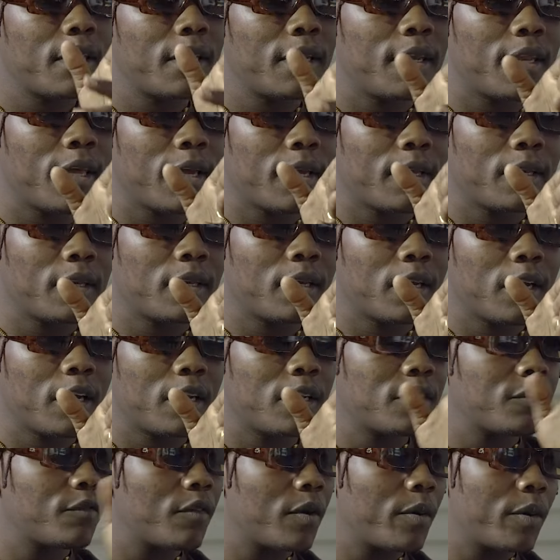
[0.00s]
a thin line
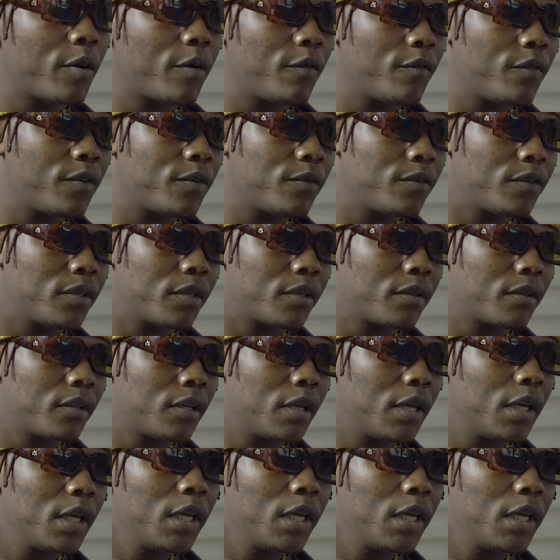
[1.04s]
and it's very confusing.